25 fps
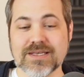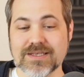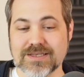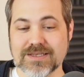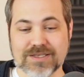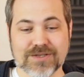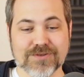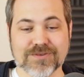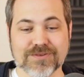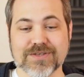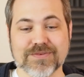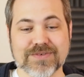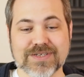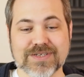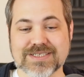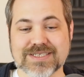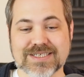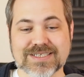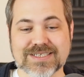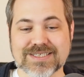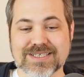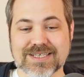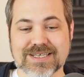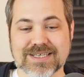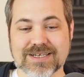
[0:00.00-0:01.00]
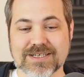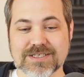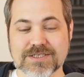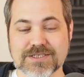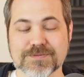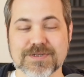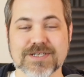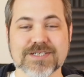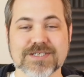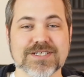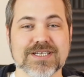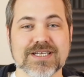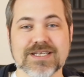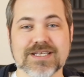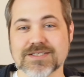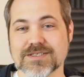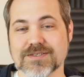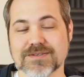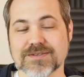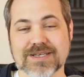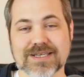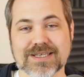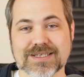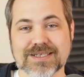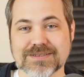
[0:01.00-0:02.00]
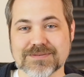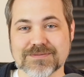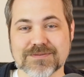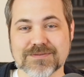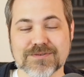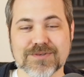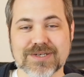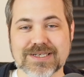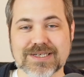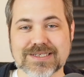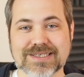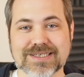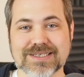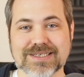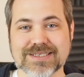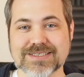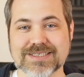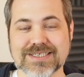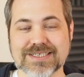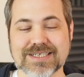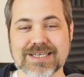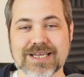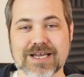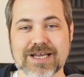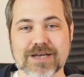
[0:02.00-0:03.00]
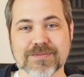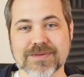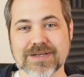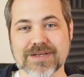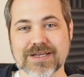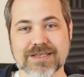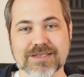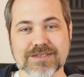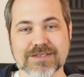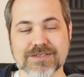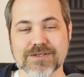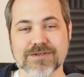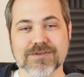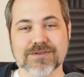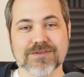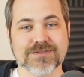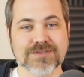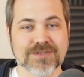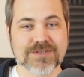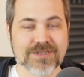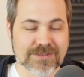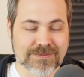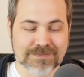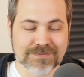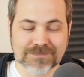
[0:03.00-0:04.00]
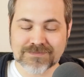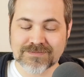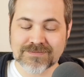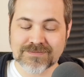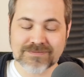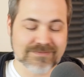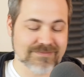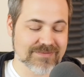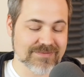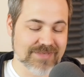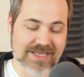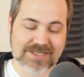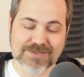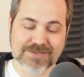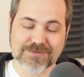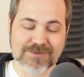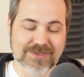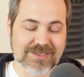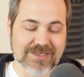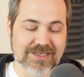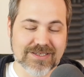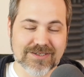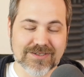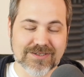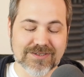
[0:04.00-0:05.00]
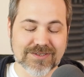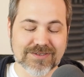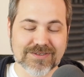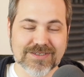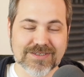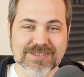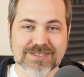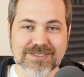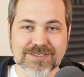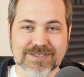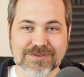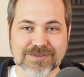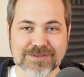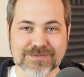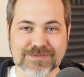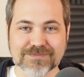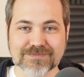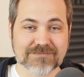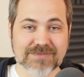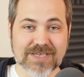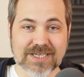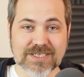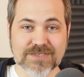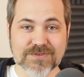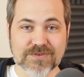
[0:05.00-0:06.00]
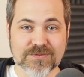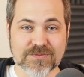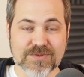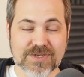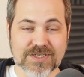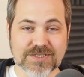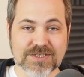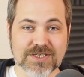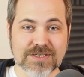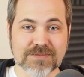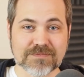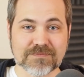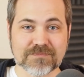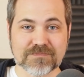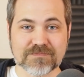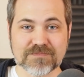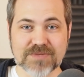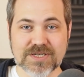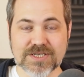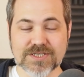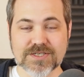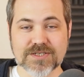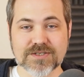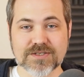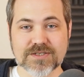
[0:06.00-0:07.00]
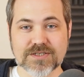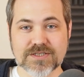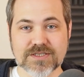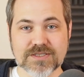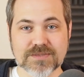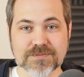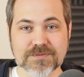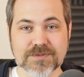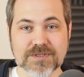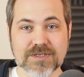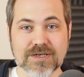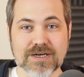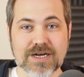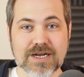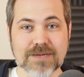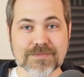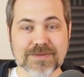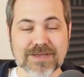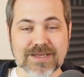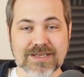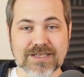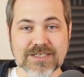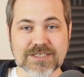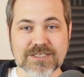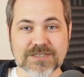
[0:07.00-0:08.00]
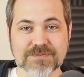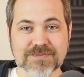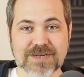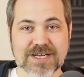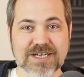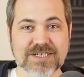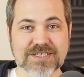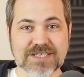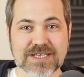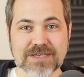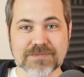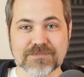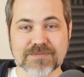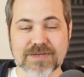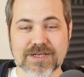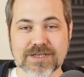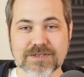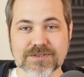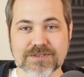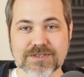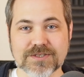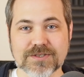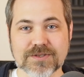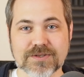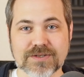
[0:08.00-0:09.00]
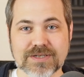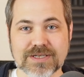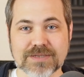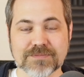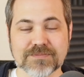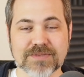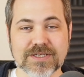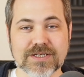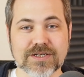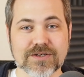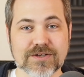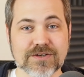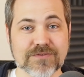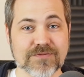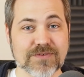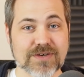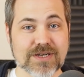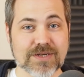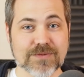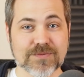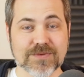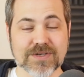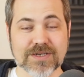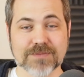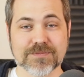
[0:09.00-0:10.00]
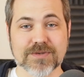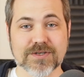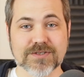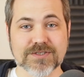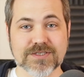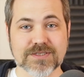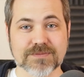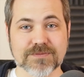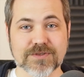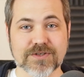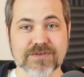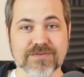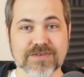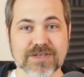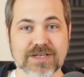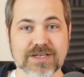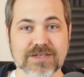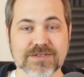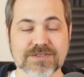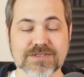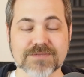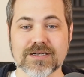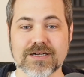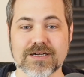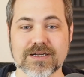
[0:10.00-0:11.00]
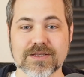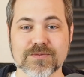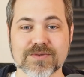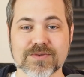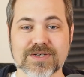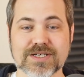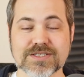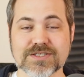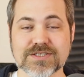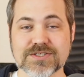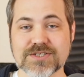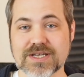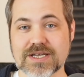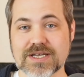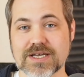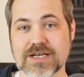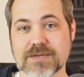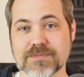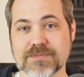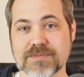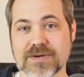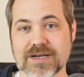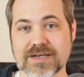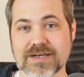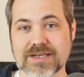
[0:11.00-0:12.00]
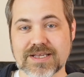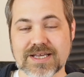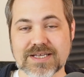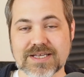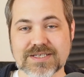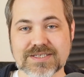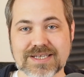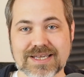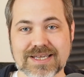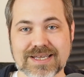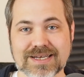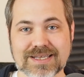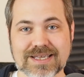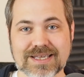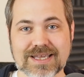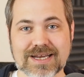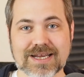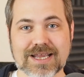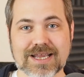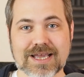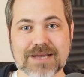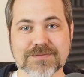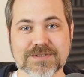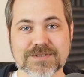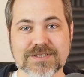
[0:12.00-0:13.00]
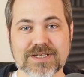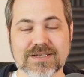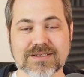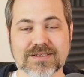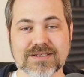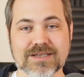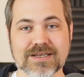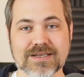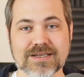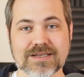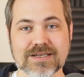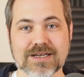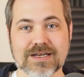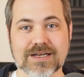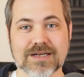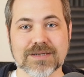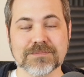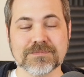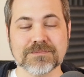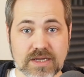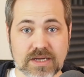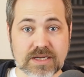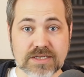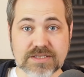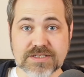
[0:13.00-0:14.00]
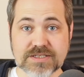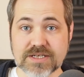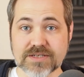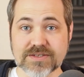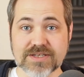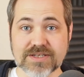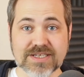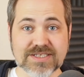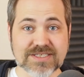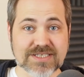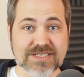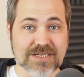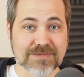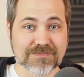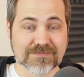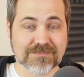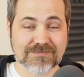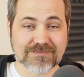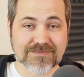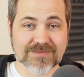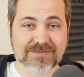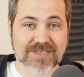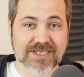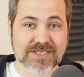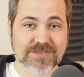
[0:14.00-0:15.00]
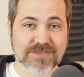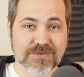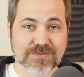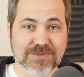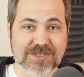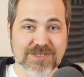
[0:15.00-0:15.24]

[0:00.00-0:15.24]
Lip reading: The only reason I stick it in a spreadsheet is so I can quickly see how many the totals are. That's really all there is to it. Thanks for watching. Be sure to subscribe and smash that bell to be notified when I post some new videos. Otherwise, check out our podcast at gettingappsdone.com. Until next time, thanks for